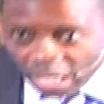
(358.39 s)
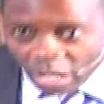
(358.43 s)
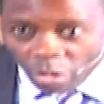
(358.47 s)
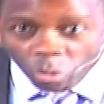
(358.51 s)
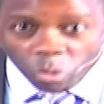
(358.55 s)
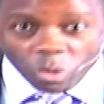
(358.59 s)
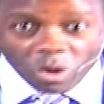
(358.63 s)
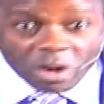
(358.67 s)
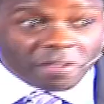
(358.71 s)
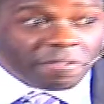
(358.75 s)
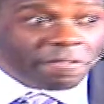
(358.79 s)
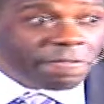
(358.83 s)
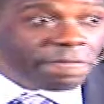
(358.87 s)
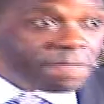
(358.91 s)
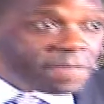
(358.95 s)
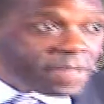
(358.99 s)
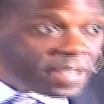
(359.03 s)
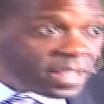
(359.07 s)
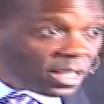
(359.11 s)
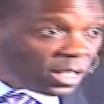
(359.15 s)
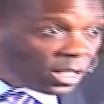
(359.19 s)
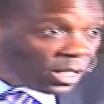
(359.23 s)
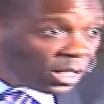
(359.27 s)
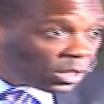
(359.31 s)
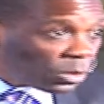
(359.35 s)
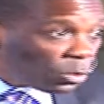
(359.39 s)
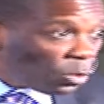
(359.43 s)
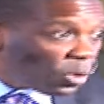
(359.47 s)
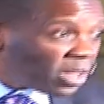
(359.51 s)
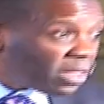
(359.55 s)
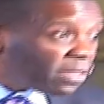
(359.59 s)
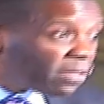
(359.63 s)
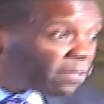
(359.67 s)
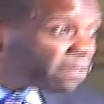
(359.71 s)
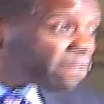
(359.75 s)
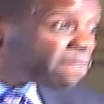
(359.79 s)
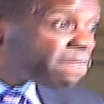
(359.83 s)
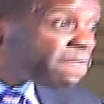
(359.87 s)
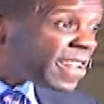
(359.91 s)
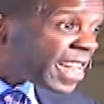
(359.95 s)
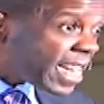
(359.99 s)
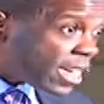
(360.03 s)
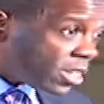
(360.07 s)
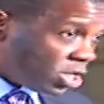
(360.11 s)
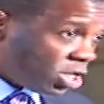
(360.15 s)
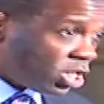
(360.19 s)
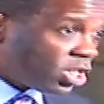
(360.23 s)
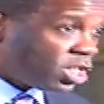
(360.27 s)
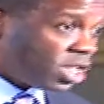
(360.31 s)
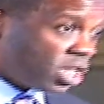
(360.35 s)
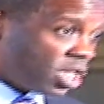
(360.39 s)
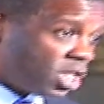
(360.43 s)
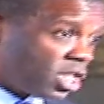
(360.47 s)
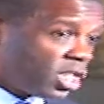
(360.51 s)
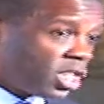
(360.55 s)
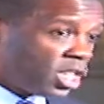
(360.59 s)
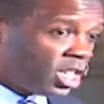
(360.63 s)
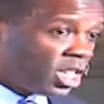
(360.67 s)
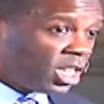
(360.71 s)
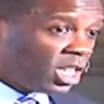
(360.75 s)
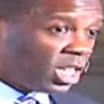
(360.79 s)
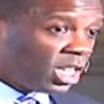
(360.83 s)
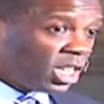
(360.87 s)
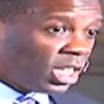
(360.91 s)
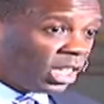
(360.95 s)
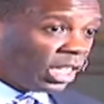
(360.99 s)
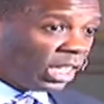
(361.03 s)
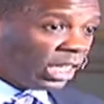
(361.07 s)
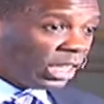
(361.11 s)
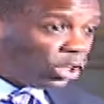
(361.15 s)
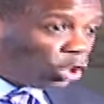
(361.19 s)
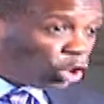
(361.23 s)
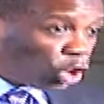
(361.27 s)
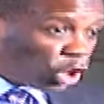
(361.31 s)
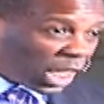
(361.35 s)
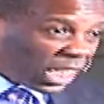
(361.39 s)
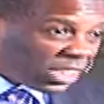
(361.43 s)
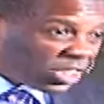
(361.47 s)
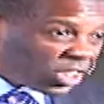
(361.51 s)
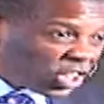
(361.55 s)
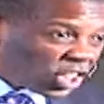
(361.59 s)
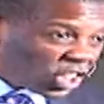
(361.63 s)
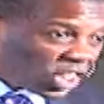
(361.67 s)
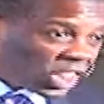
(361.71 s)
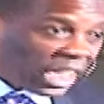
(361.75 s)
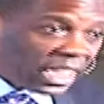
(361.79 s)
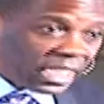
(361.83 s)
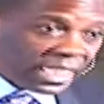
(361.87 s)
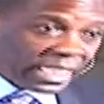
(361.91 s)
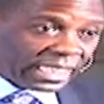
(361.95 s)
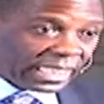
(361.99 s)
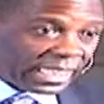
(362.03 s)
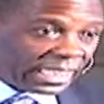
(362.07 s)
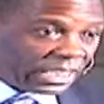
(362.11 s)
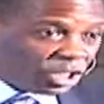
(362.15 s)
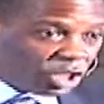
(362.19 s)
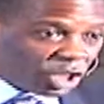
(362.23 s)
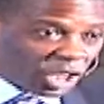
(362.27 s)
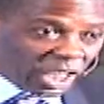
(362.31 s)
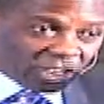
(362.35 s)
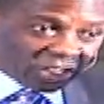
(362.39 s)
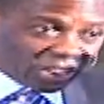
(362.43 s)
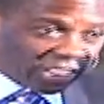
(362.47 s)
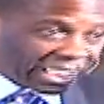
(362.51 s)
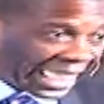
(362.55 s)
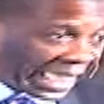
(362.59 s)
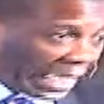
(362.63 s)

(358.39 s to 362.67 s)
were filled with fish. Just suddenly, just